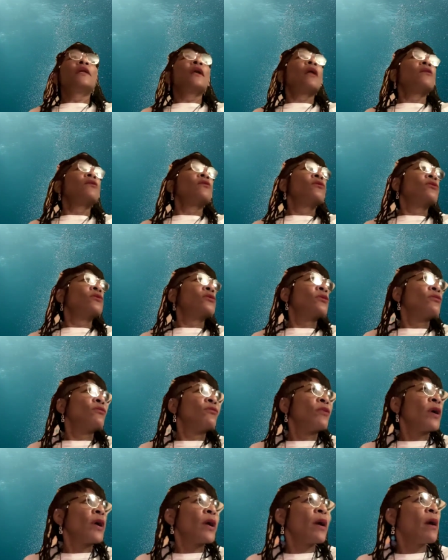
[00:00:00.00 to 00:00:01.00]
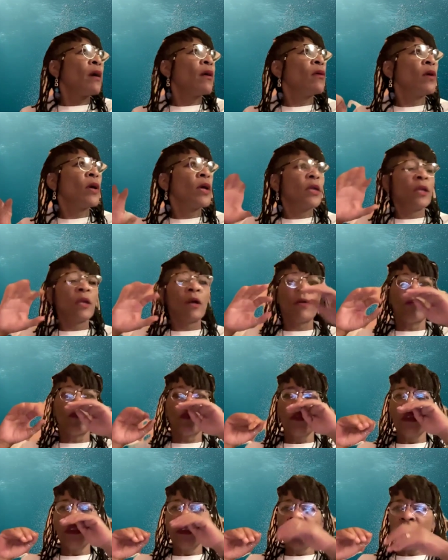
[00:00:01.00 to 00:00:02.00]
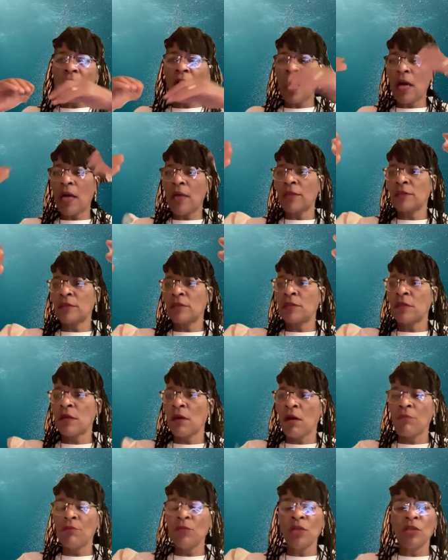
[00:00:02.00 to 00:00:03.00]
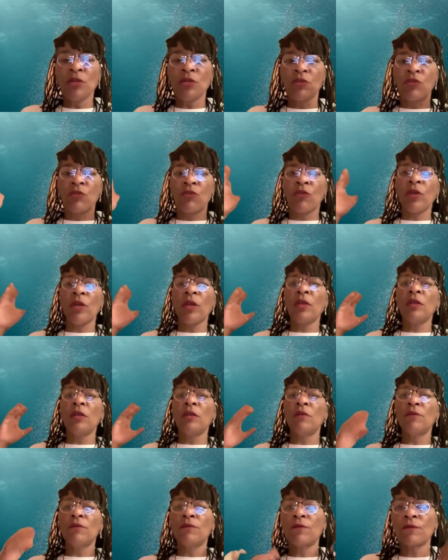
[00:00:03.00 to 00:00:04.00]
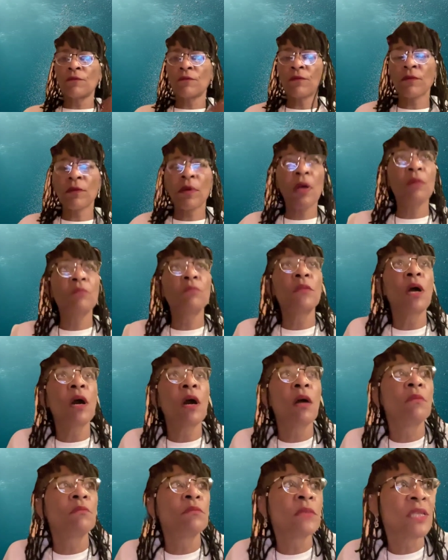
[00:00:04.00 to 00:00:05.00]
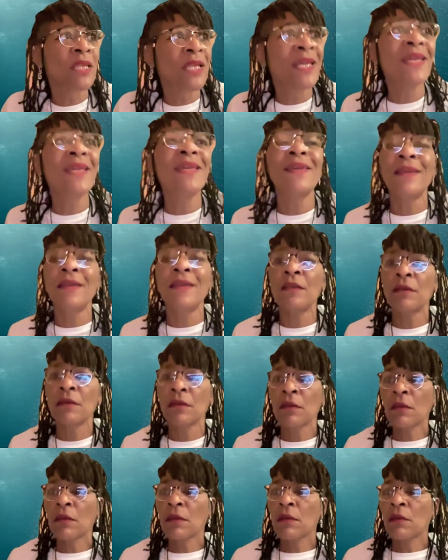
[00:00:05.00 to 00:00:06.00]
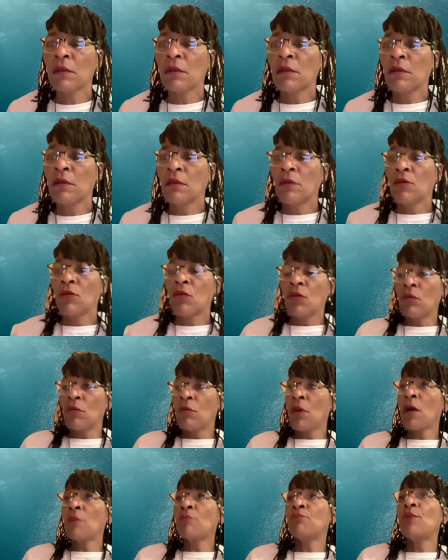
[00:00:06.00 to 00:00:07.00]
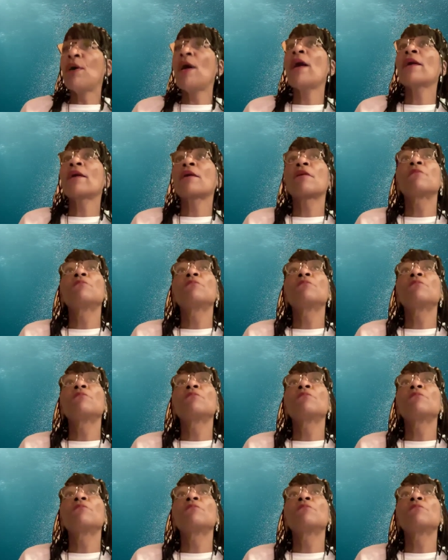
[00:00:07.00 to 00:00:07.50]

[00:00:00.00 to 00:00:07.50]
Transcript: And I looked around and I realized I'm in a grave. I'm, I'm laying on my back.